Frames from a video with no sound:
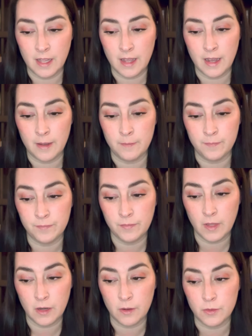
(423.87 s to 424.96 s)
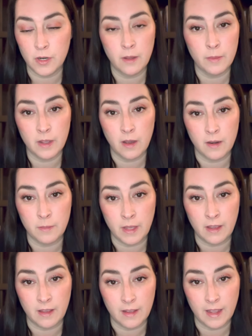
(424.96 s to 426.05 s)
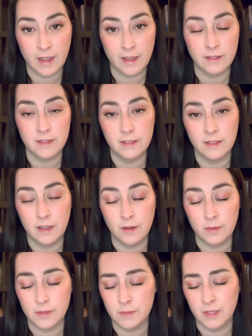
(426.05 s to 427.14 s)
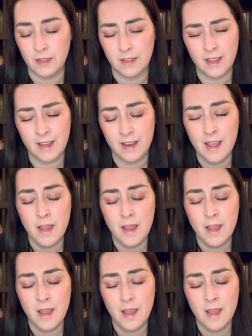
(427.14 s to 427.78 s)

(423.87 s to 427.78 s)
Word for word: um, you know, trauma economy and, you know, something like that.